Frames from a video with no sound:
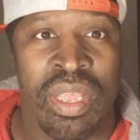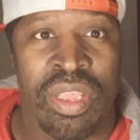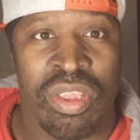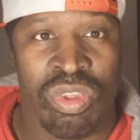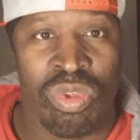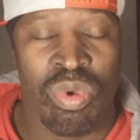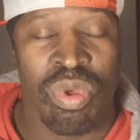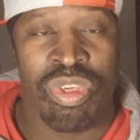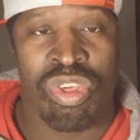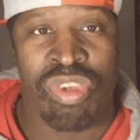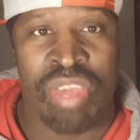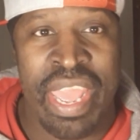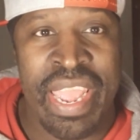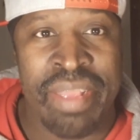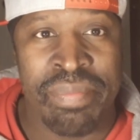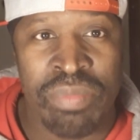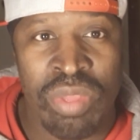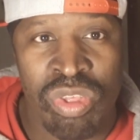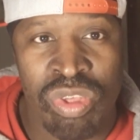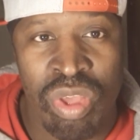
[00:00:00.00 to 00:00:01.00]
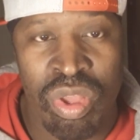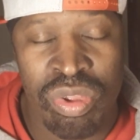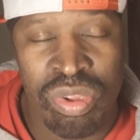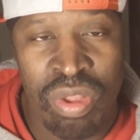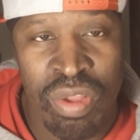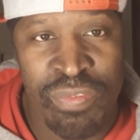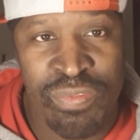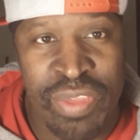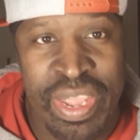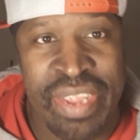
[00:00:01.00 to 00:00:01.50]
you ashamed to show
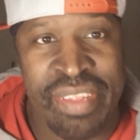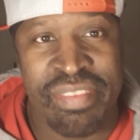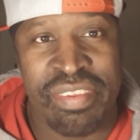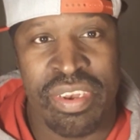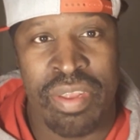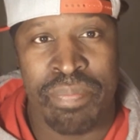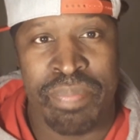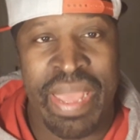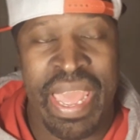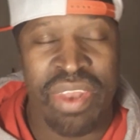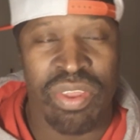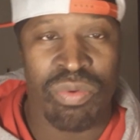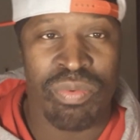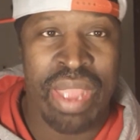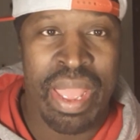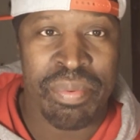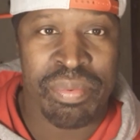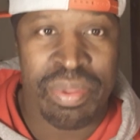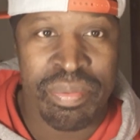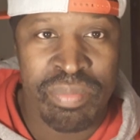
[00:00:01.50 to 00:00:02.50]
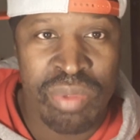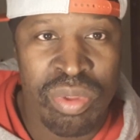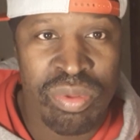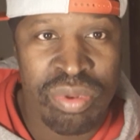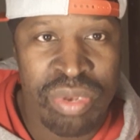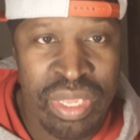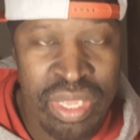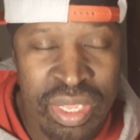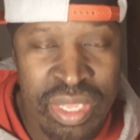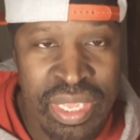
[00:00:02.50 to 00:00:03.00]
your face in the battle rap
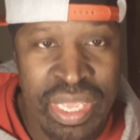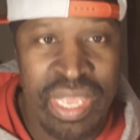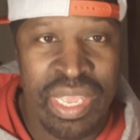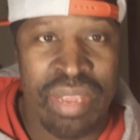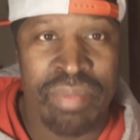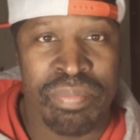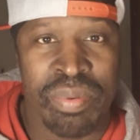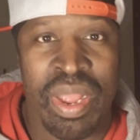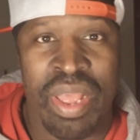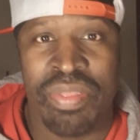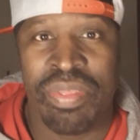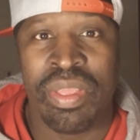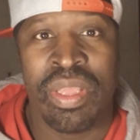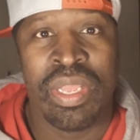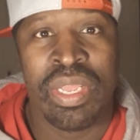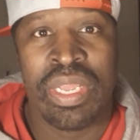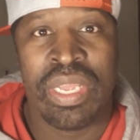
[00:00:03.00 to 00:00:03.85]
community again, brother,